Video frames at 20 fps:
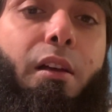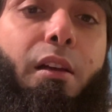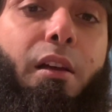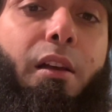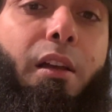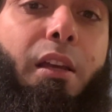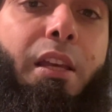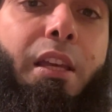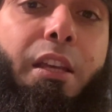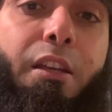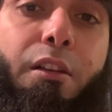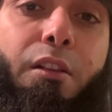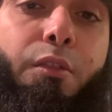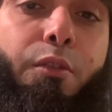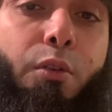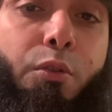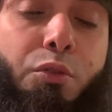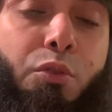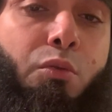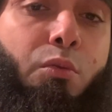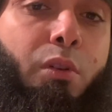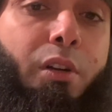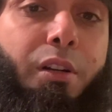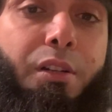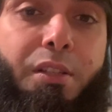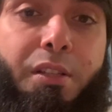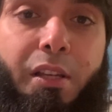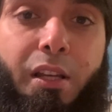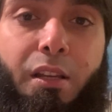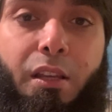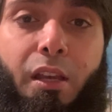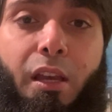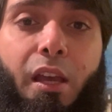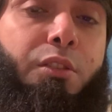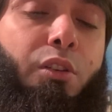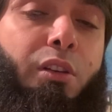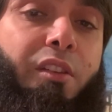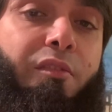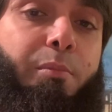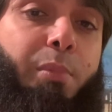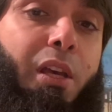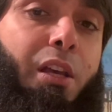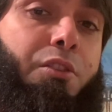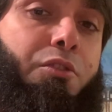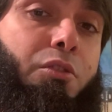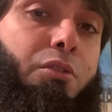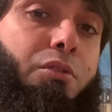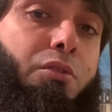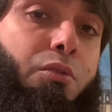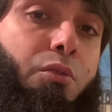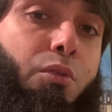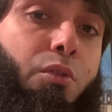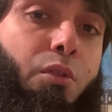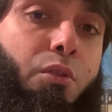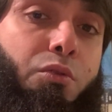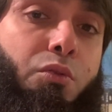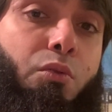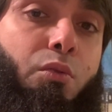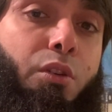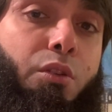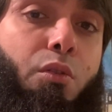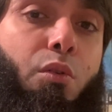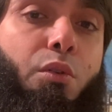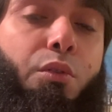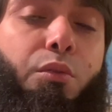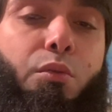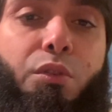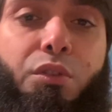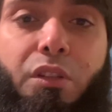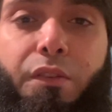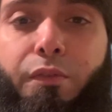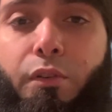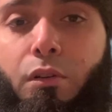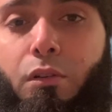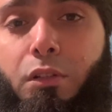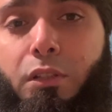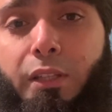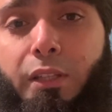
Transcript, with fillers: heal those who are sick, to give patience to those who are going through a difficult